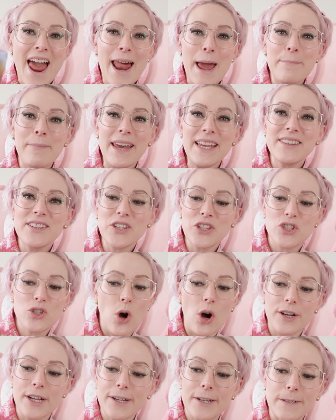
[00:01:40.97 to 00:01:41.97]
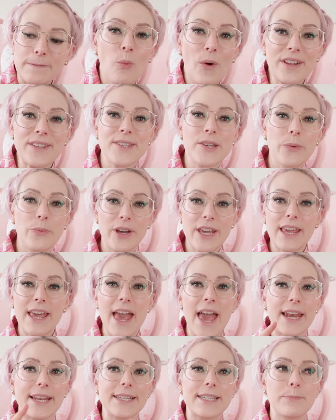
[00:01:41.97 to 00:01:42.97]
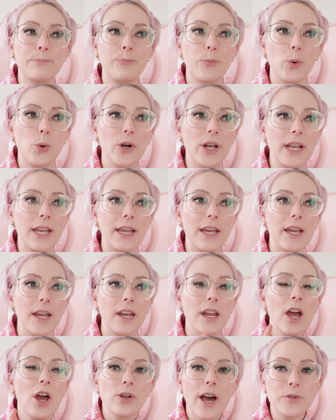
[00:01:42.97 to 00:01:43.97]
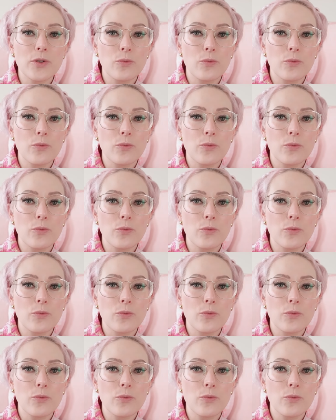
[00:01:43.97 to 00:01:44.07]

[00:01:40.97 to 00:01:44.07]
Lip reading: And I make this tonic once a week and it's boiling.